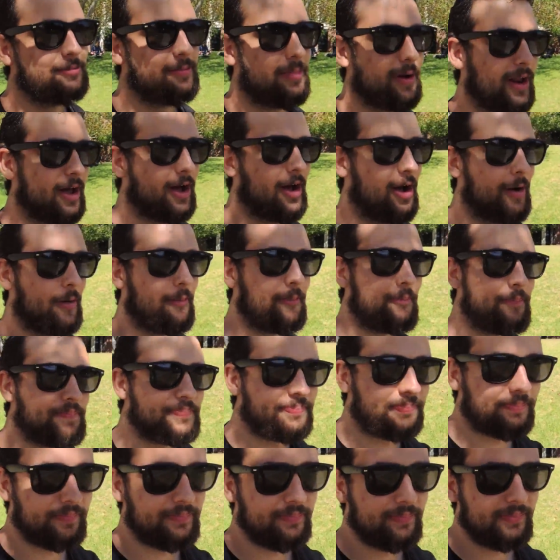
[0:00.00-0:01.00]
But um,
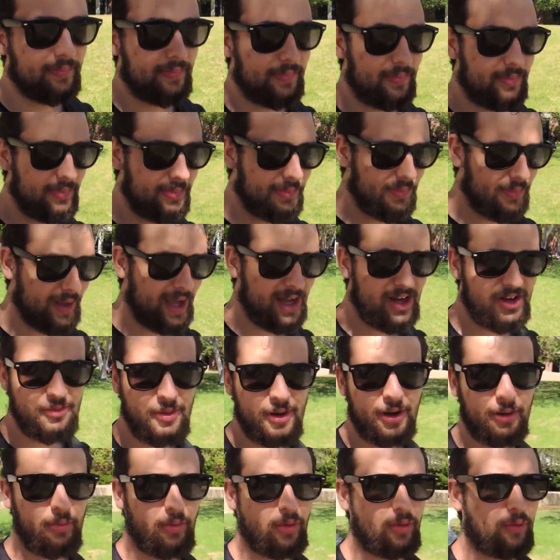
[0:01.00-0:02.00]
I just
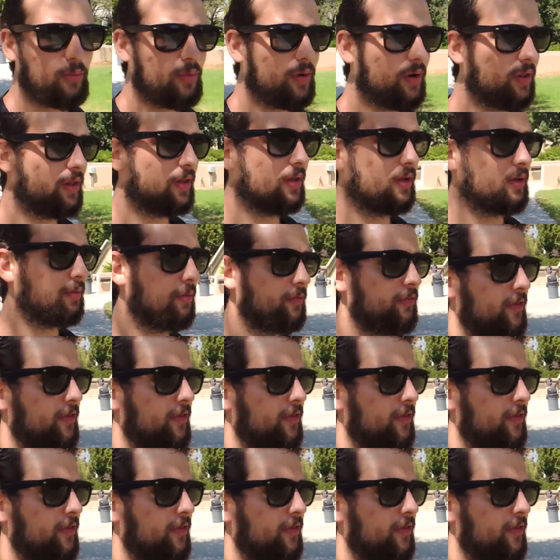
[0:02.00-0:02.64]
met up with one of the